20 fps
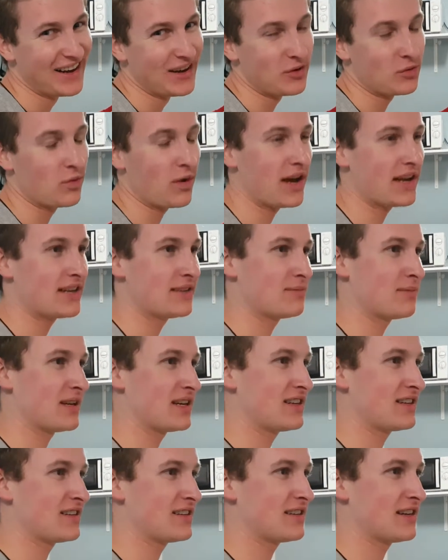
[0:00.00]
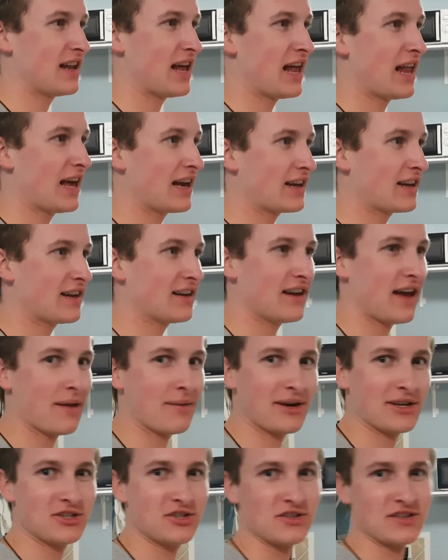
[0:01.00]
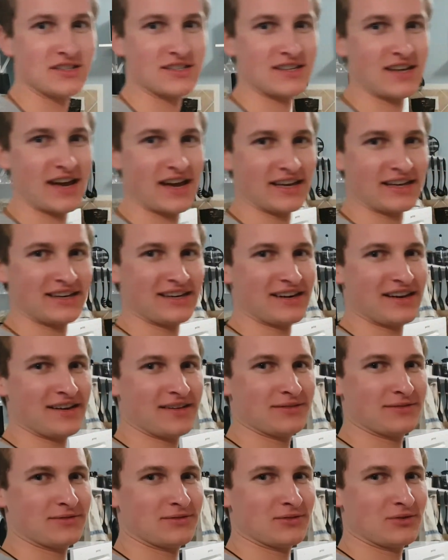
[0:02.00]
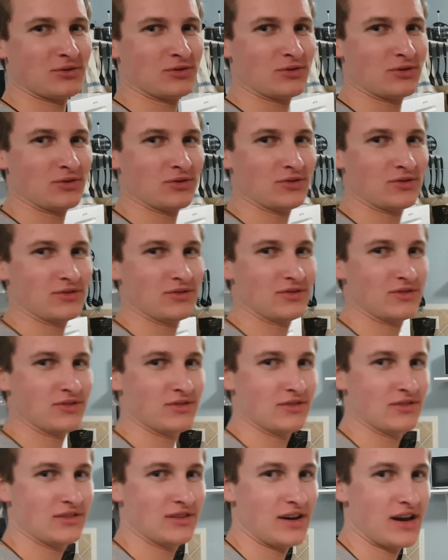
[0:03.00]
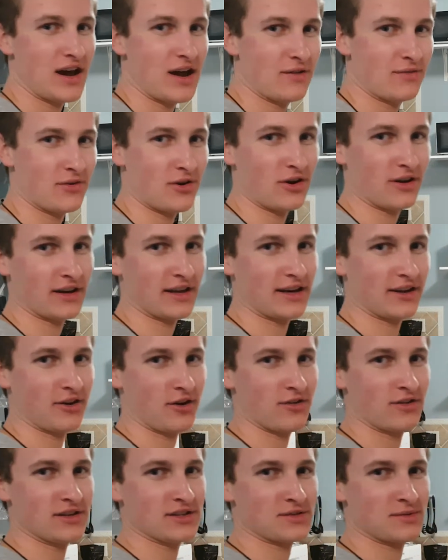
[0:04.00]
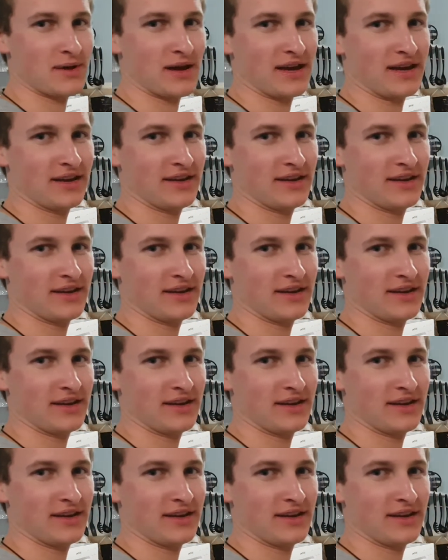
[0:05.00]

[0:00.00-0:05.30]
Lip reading: Wait, but am I to the side enough, or how far can I go this way?